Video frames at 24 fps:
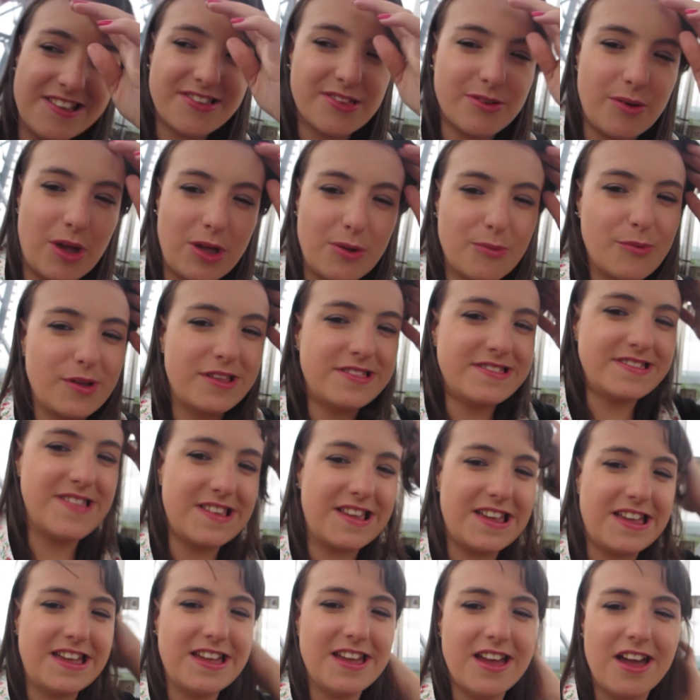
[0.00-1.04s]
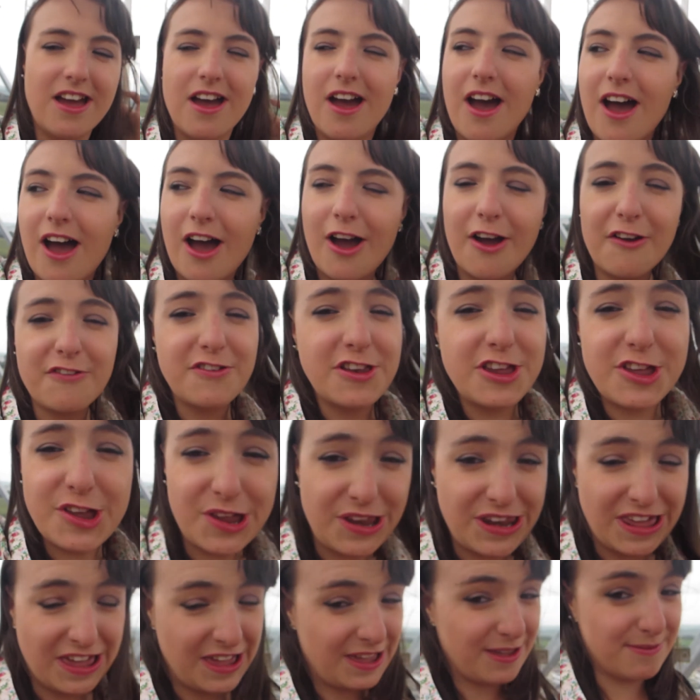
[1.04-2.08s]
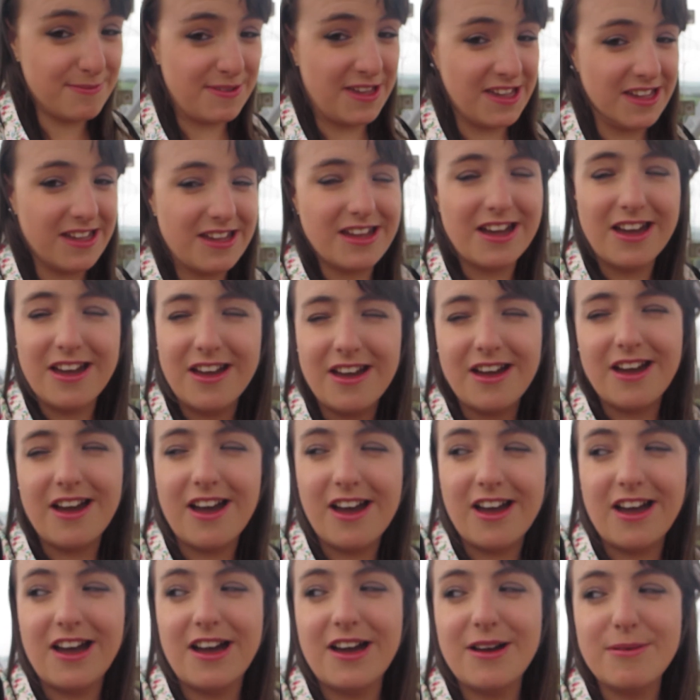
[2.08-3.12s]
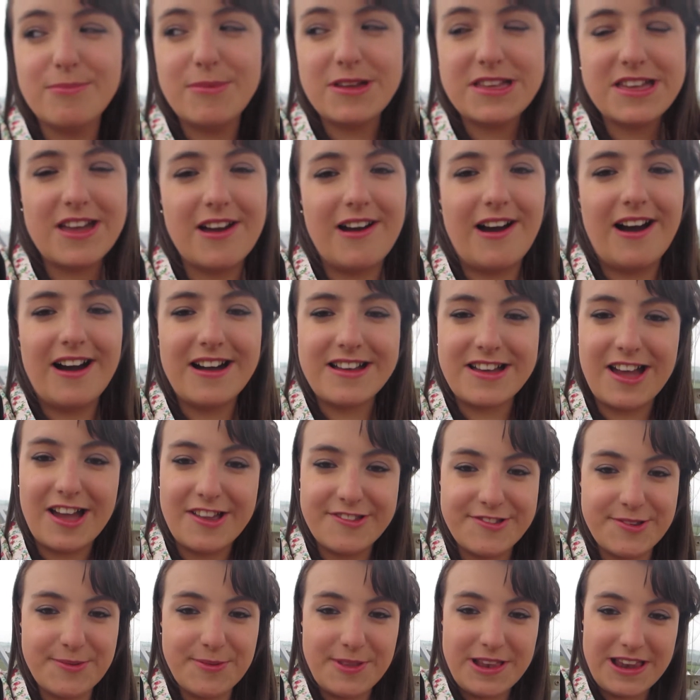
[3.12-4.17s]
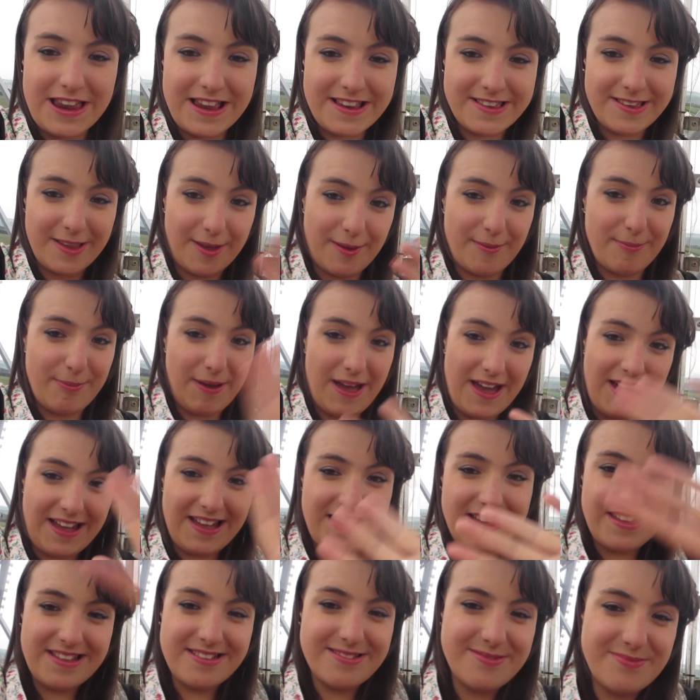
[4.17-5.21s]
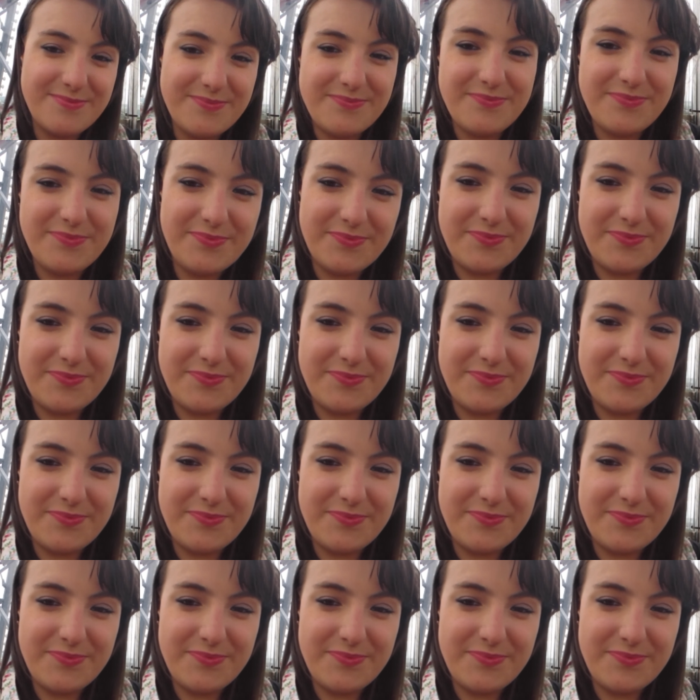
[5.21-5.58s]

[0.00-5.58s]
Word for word: it's quite windy. Hopefully you can hear me. Um, yeah, I'll catch up later. Bye.